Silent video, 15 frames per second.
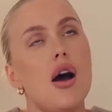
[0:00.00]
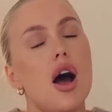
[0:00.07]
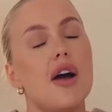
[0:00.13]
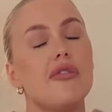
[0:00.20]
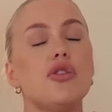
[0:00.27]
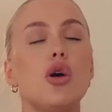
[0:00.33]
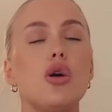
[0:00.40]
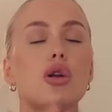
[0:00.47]

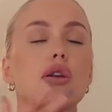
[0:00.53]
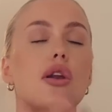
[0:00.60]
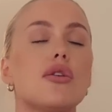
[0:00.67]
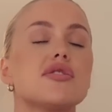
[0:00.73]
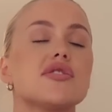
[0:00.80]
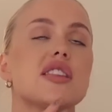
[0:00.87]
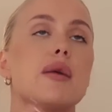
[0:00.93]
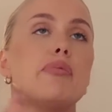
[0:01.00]
I've not
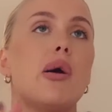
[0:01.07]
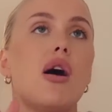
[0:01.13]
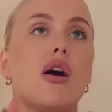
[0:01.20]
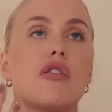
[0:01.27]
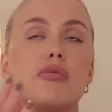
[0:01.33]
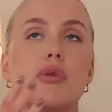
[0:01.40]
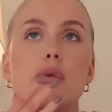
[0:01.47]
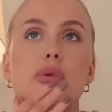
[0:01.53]
lost that
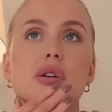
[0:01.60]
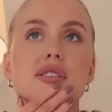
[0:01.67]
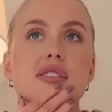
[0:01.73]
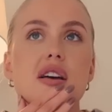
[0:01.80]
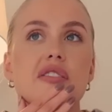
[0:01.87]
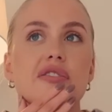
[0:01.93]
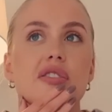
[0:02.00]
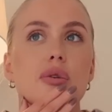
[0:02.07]
part of me, because
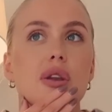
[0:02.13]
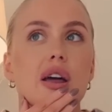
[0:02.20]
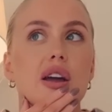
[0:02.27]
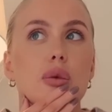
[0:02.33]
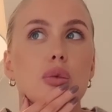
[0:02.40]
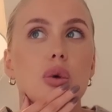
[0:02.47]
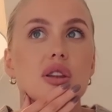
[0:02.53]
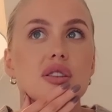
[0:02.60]
I feel
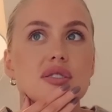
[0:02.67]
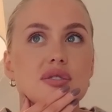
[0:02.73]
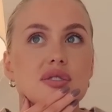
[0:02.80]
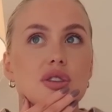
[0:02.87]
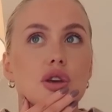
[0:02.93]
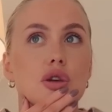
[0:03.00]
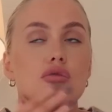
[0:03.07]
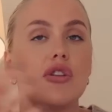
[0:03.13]
like once
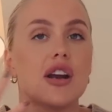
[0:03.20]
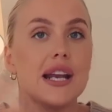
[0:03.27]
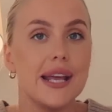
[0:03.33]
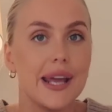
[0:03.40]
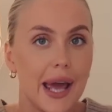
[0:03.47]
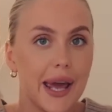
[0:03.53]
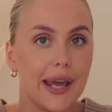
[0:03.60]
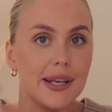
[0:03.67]
you really
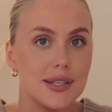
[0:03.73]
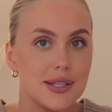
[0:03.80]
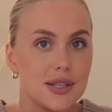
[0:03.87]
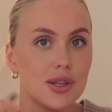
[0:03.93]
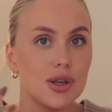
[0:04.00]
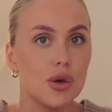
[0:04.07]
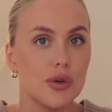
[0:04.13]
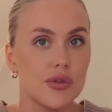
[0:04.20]
get into
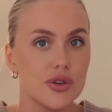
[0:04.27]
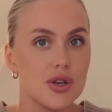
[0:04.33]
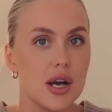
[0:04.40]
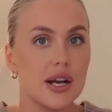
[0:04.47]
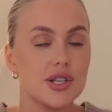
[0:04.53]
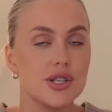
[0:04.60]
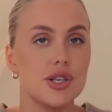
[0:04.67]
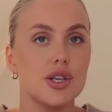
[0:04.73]
the law of
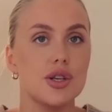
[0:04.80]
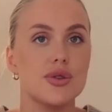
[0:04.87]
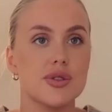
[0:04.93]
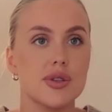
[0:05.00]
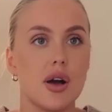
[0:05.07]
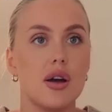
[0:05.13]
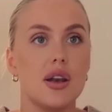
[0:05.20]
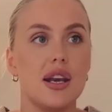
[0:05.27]
attraction, you
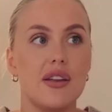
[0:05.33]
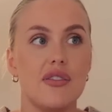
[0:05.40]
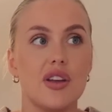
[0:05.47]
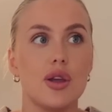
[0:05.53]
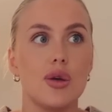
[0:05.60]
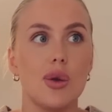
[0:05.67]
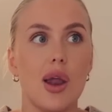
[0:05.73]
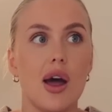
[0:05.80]
start
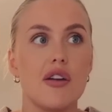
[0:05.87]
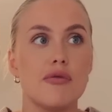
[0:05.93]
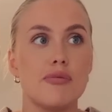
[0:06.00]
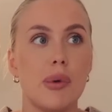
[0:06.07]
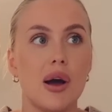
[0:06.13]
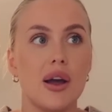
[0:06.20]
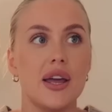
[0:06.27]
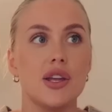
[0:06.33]
living your life
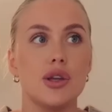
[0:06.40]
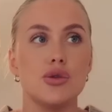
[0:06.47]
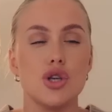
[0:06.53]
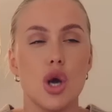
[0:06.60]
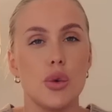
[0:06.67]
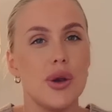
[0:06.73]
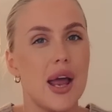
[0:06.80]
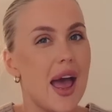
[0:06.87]
by it, you
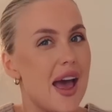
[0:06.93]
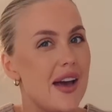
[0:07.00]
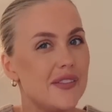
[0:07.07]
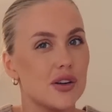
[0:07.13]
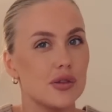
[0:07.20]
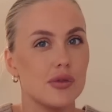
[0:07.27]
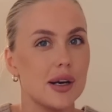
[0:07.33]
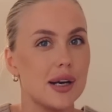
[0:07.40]
don't
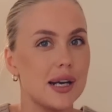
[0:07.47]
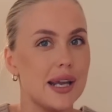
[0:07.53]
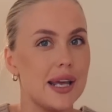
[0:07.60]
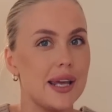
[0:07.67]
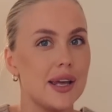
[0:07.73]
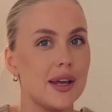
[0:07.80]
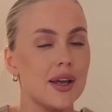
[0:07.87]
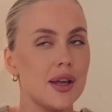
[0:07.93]
ever
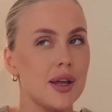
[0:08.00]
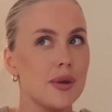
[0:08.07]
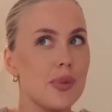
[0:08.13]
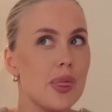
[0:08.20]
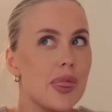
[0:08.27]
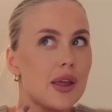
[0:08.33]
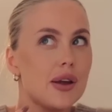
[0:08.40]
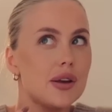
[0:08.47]
really
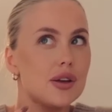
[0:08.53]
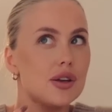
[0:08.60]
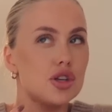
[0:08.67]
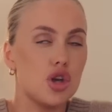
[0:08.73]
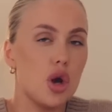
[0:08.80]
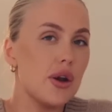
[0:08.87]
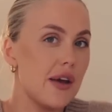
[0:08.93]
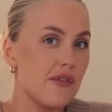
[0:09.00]

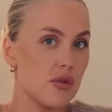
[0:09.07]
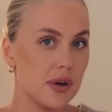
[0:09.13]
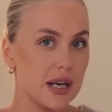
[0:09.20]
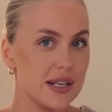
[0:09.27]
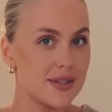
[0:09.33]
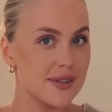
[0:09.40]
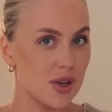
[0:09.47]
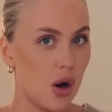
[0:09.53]

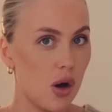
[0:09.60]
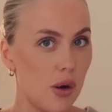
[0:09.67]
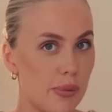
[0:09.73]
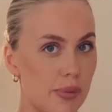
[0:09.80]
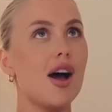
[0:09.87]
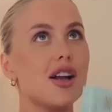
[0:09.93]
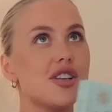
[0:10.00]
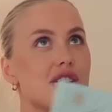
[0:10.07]

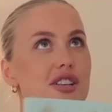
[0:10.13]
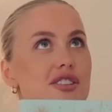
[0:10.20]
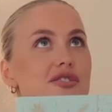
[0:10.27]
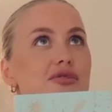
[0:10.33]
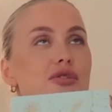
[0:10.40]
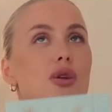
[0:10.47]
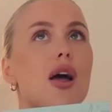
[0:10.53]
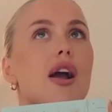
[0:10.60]
stop. I just
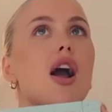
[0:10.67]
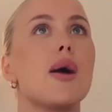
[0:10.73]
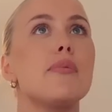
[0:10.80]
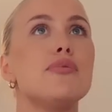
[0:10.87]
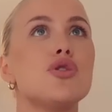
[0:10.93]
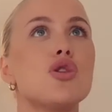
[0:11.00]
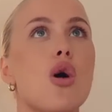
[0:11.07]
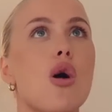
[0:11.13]
feel like
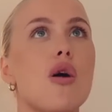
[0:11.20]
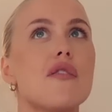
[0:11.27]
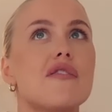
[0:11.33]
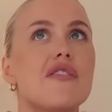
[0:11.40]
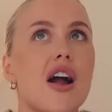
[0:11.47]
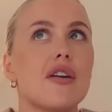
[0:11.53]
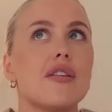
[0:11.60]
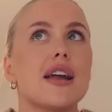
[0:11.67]
I'm not
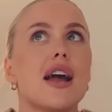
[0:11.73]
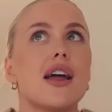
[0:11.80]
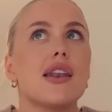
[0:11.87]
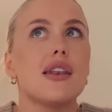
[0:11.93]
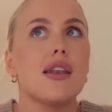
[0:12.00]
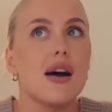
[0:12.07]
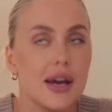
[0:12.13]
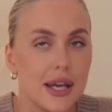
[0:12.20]
very
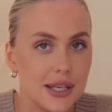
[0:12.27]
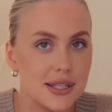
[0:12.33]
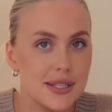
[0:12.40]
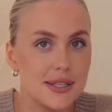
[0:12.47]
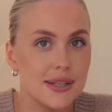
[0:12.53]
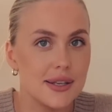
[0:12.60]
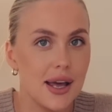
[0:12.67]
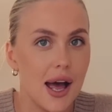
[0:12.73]

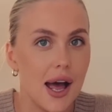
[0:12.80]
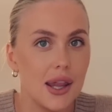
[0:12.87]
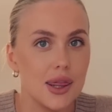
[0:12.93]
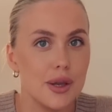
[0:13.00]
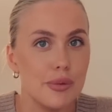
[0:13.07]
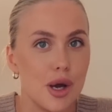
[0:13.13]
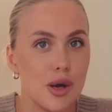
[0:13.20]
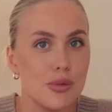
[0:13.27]
aligned at
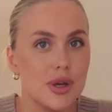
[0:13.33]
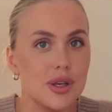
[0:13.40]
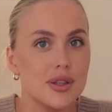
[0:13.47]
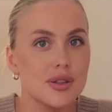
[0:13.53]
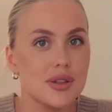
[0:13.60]
the moment.